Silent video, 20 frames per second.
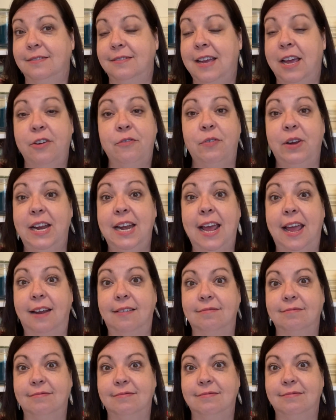and read
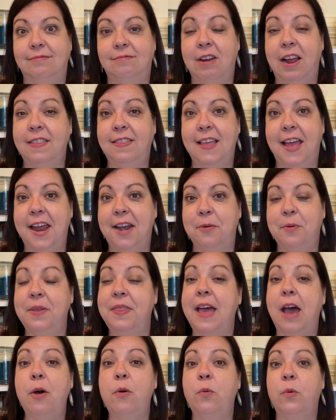it right then,
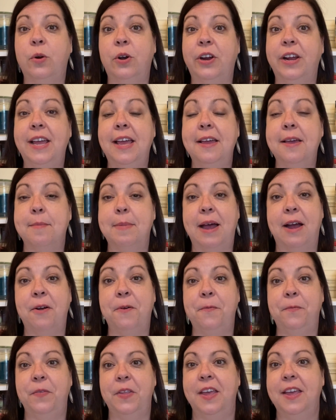without worrying
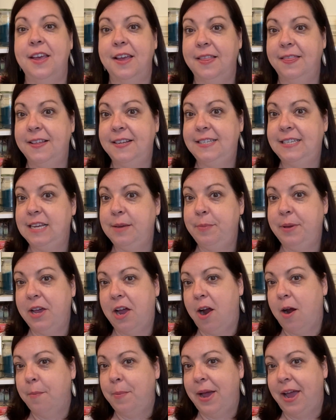about the
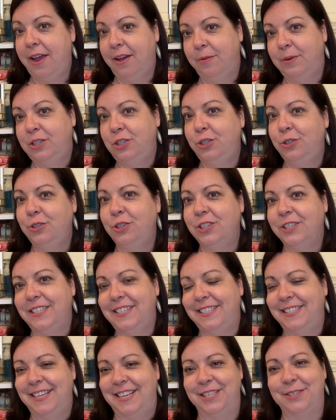TBR pile, which usually
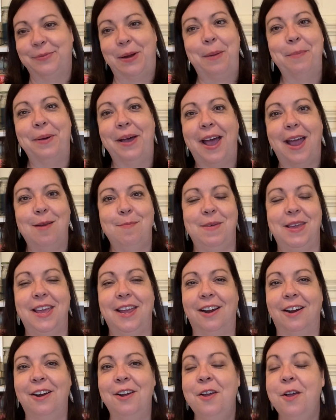sits right behind me
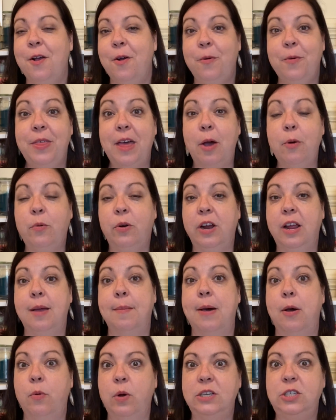here, without worrying
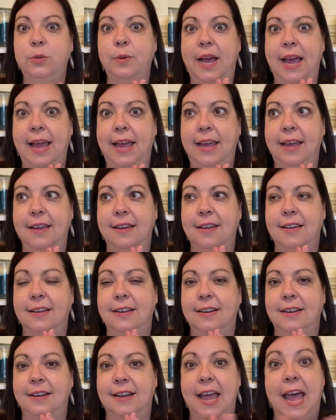about what do I
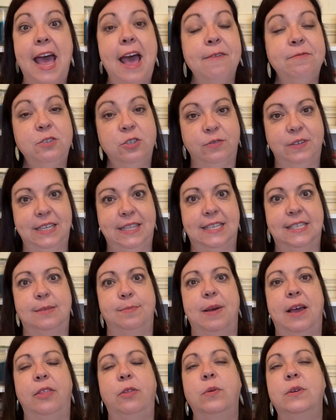have to read
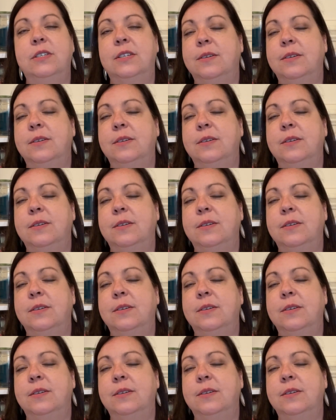this month? What